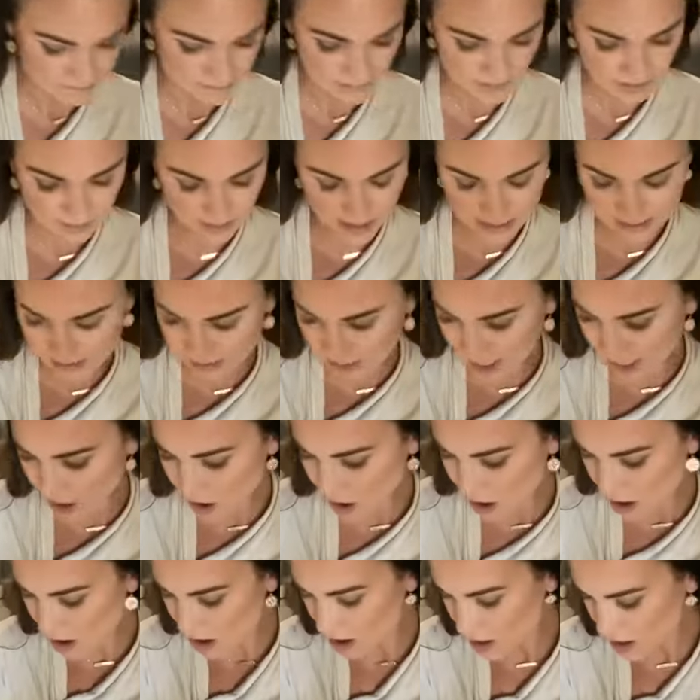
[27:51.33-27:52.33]
mascara
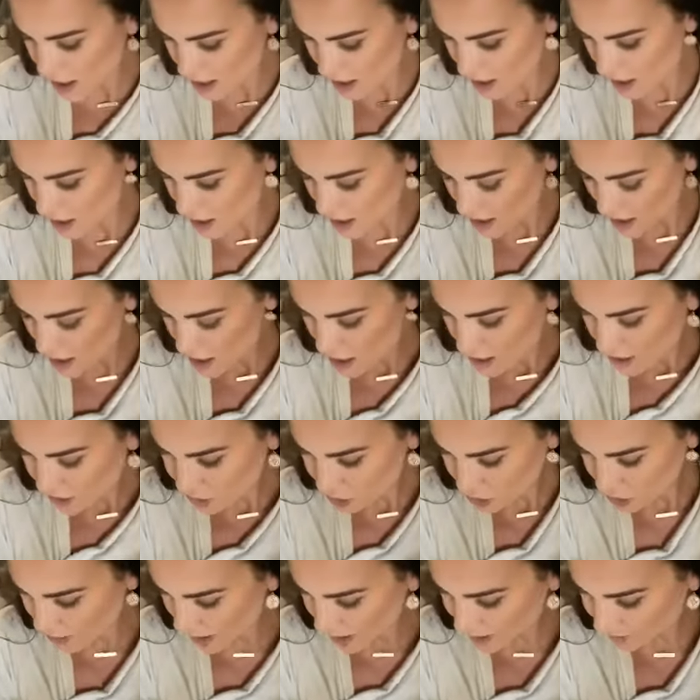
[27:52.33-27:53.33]
on, do
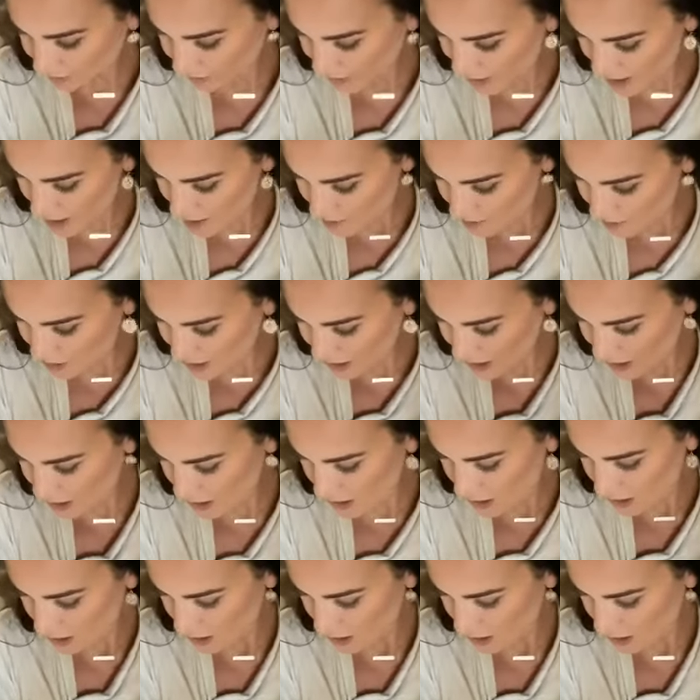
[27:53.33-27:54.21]
my lips.